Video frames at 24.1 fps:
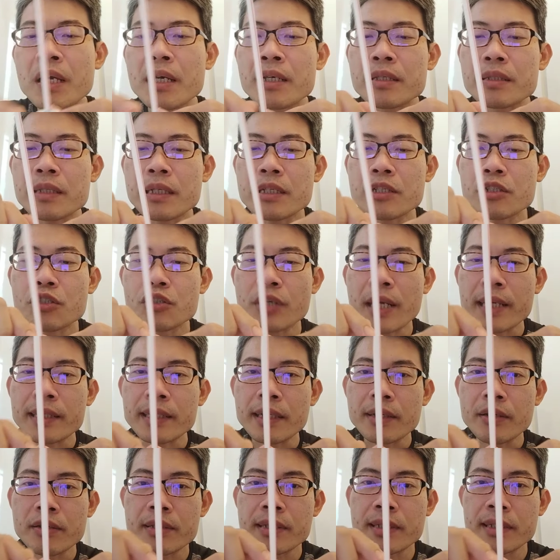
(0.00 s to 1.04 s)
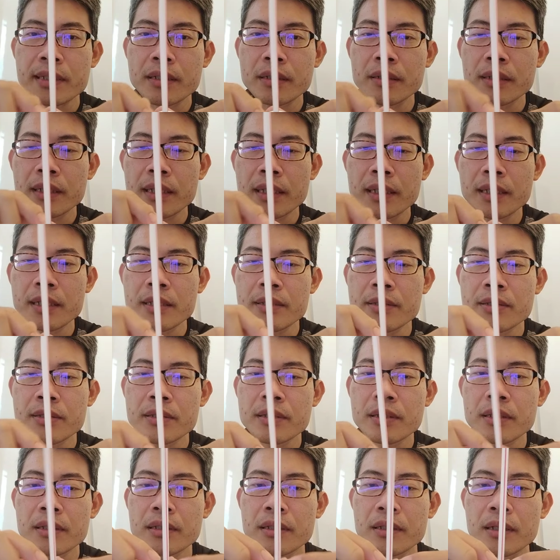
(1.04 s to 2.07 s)
just check that your seal is
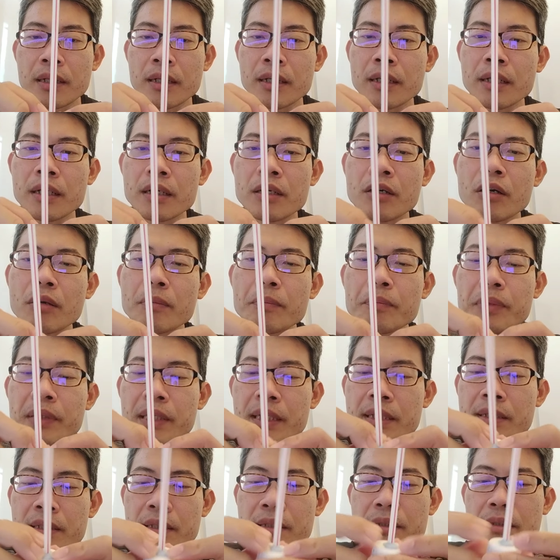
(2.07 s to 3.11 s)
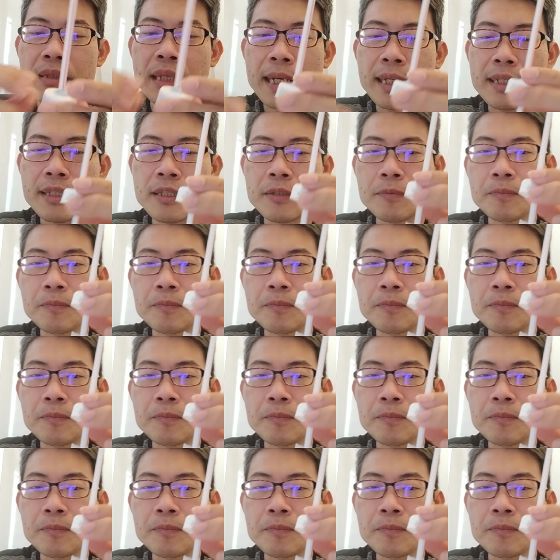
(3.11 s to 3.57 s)
complete, is tight.